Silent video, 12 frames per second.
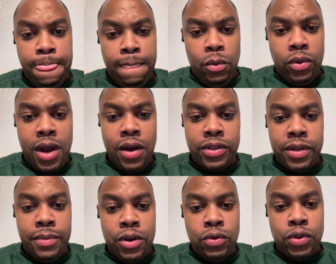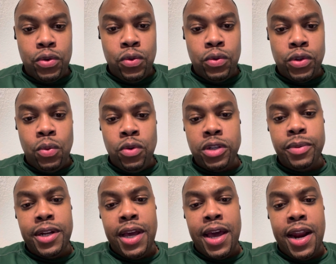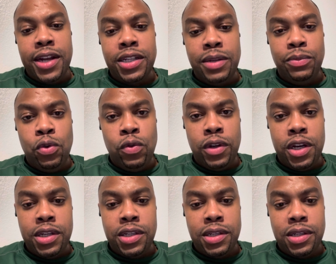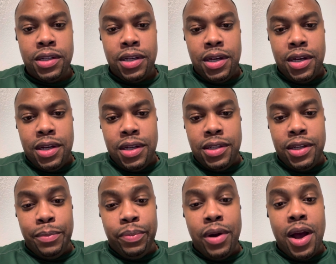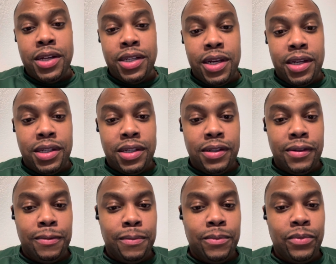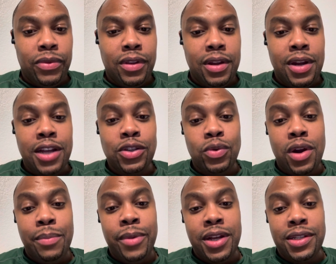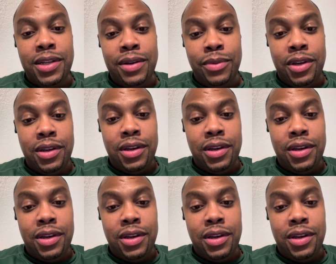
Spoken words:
when I was in middle school. So once my dad actually moved us to the projects, that's when I met Timmy.